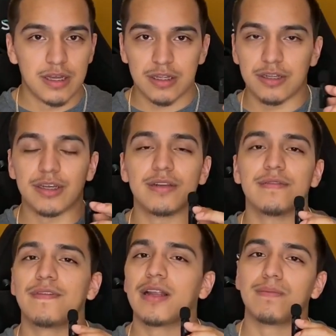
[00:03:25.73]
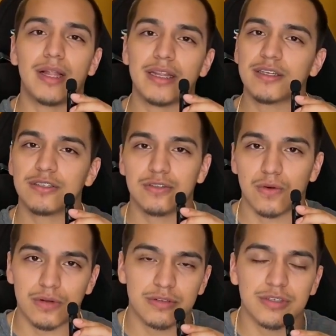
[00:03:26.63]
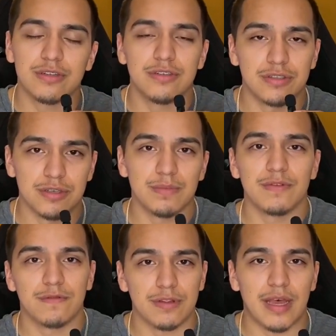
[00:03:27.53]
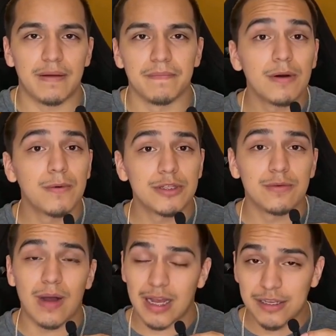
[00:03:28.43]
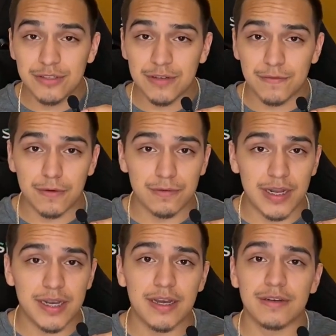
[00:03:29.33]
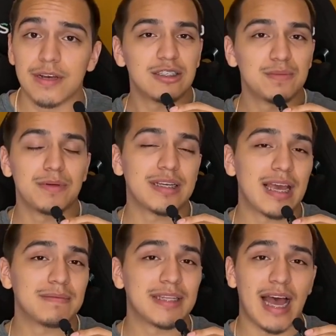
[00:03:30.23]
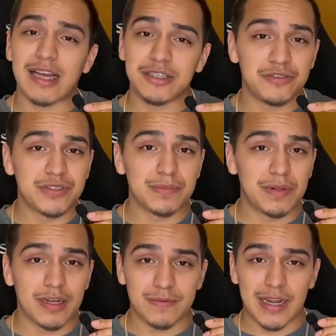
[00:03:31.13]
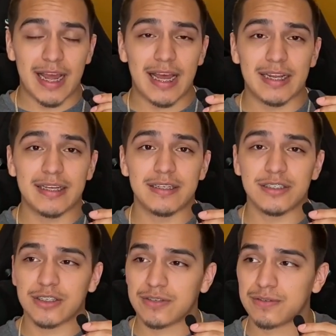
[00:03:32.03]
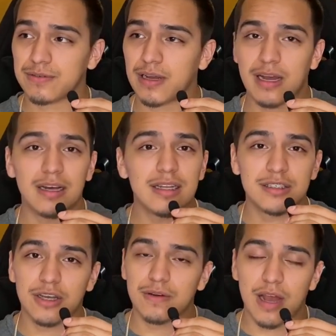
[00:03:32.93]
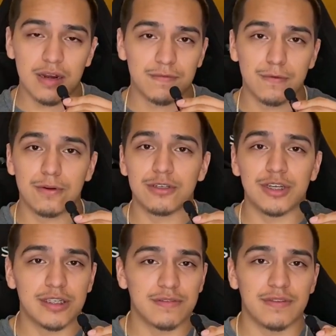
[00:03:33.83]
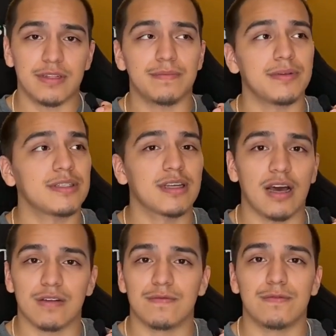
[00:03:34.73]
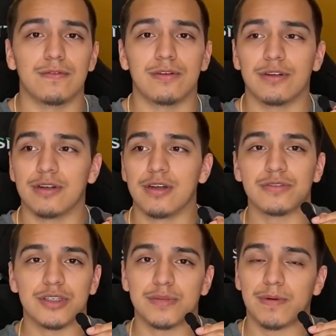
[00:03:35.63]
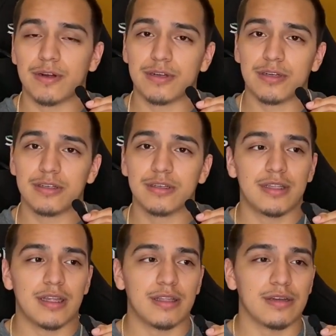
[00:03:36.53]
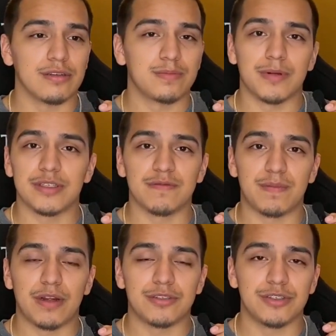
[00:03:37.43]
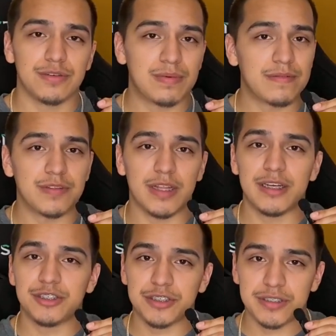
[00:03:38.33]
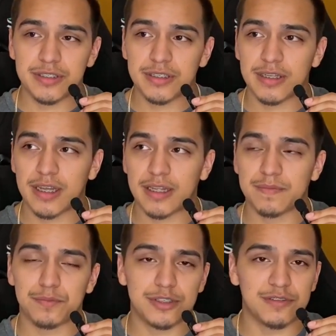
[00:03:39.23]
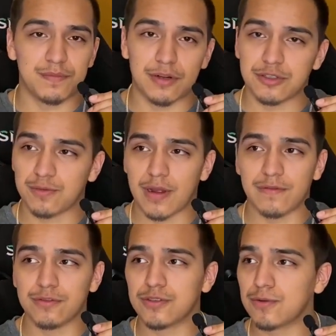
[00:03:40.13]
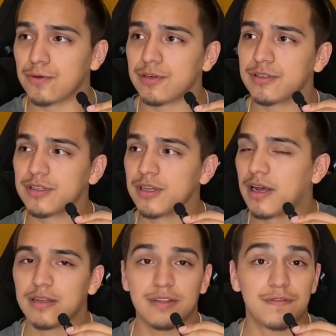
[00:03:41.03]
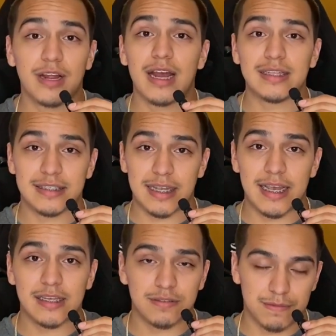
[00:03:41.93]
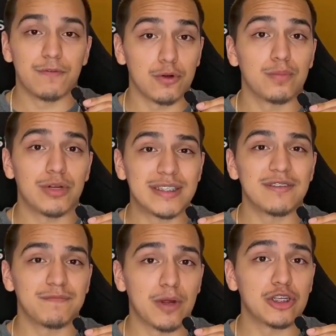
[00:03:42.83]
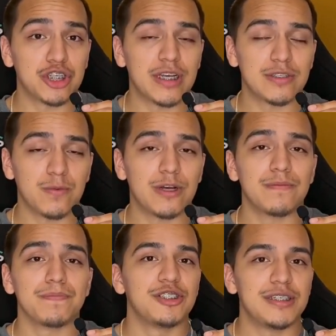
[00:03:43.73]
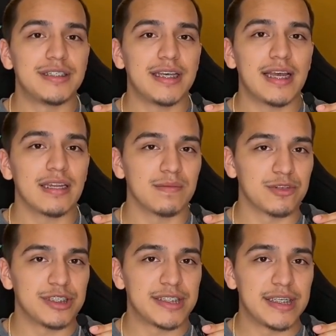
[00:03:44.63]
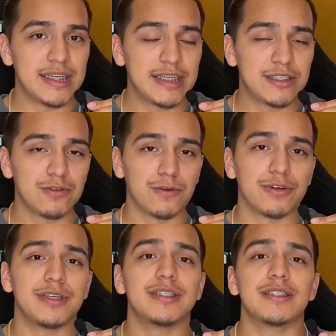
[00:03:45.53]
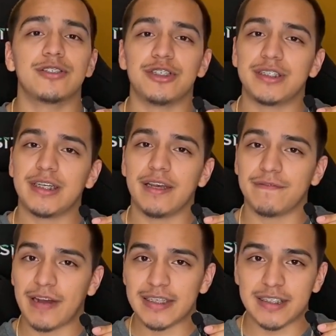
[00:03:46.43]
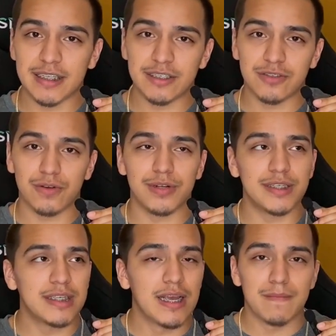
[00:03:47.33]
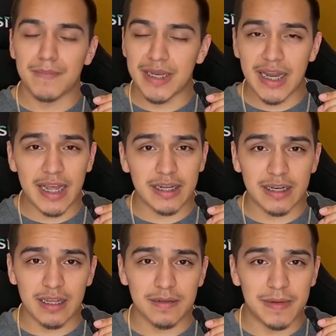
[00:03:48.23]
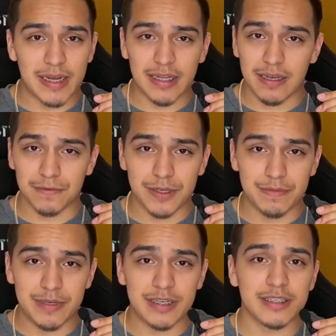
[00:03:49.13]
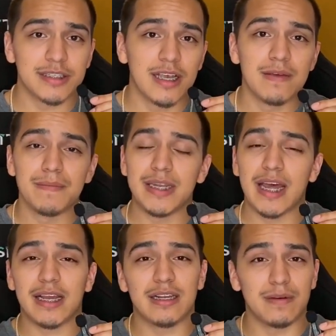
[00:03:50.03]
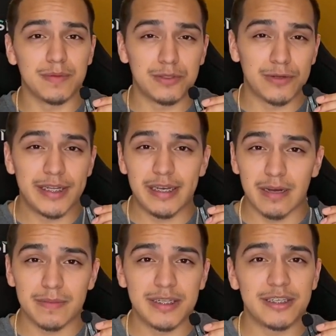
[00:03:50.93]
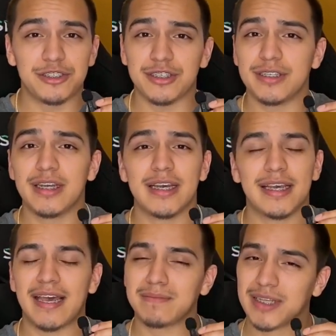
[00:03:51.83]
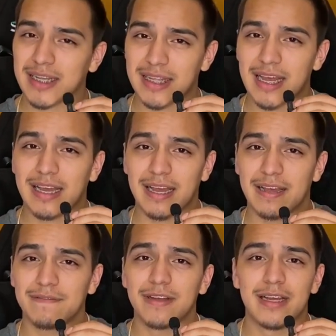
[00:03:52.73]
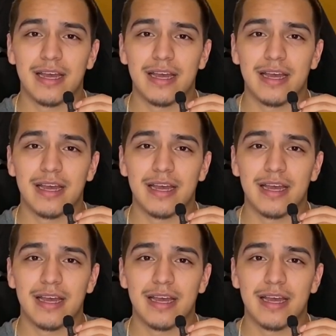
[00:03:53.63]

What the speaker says: You can find plenty of tutorials on YouTube for that. But what do I use it for right now? I just put games that I used to play when I had it. So let's go God of War, Chains of Olympus, God of War, Ghost of Sparta. Then there's Prince of Persia, Revelations, and Prince of Persia, Rival Swords. The Forgotten Sands for Prince of Persia as well. GTA Liberty City Stories, GTA Vice City Stories, Midnight Club LA Remix, Midnight Club 3 Dub Edition. Games like that I have.